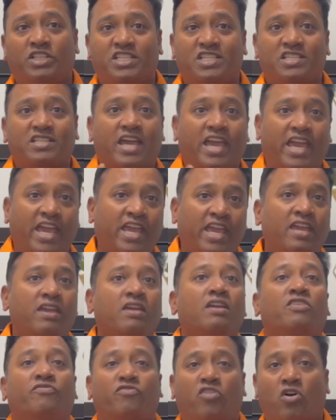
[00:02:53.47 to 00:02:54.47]
This is A
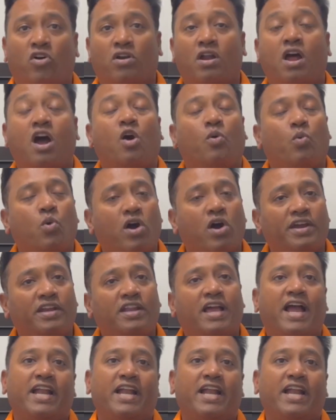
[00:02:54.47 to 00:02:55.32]
for avoid